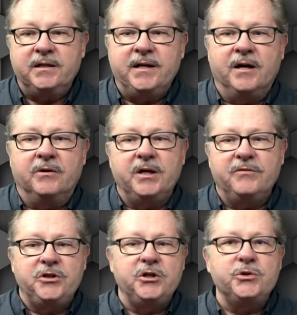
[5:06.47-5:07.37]
Now,
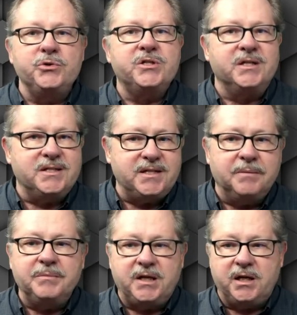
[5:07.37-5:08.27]
if you use the
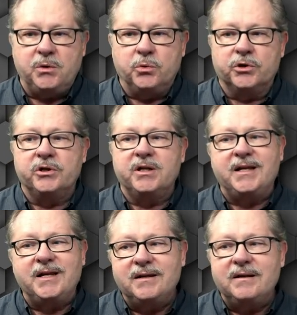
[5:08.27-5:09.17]
dim keyword
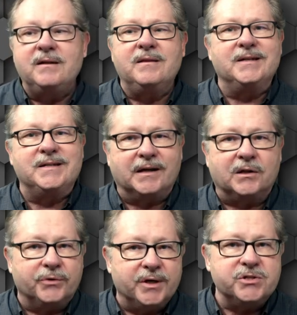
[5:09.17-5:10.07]
in the
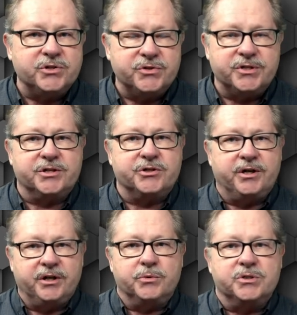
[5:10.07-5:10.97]
declaration section,
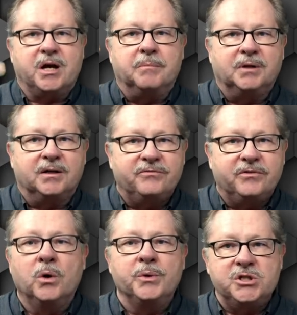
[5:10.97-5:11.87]
in other words, above
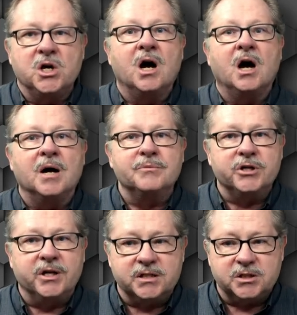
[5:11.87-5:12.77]
where we saw
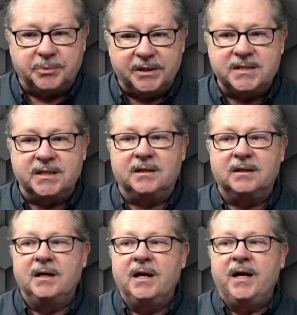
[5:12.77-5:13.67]
option explicit,
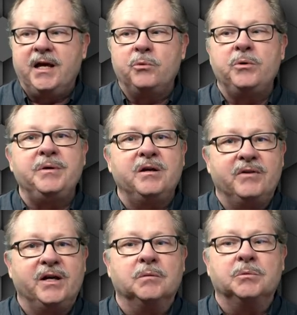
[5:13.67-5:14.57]
it would be
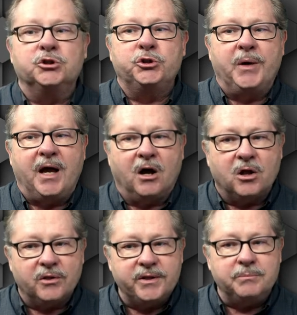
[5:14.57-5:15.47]
available to
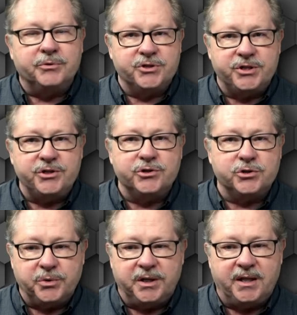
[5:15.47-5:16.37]
all the
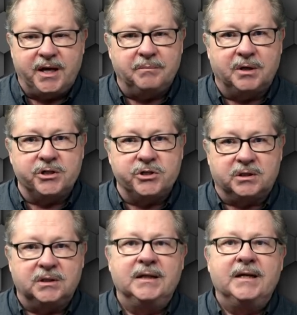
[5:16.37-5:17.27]
procedures within that
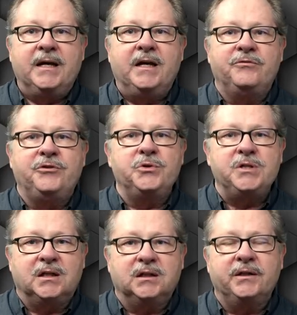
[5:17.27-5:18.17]
module. If you
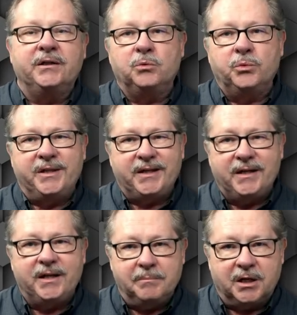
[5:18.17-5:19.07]
declare it
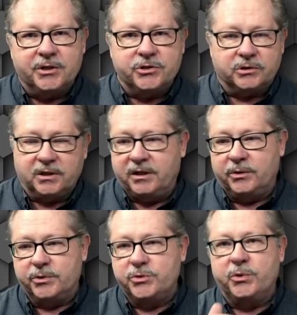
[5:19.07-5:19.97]
within a module, in
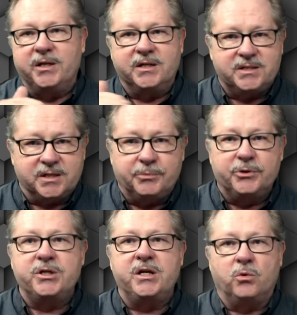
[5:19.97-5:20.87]
other words, within a
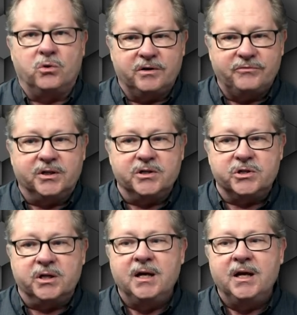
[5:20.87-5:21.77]
subroutine or a
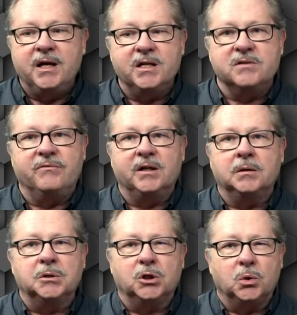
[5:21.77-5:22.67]
function, it's
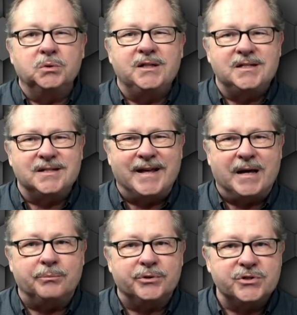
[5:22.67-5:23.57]
available only to
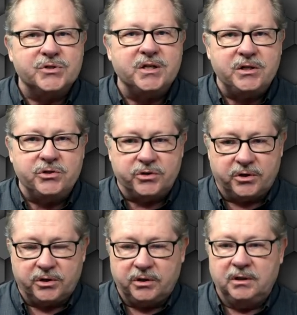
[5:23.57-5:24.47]
that
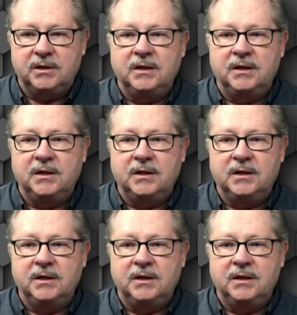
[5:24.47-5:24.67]
procedure.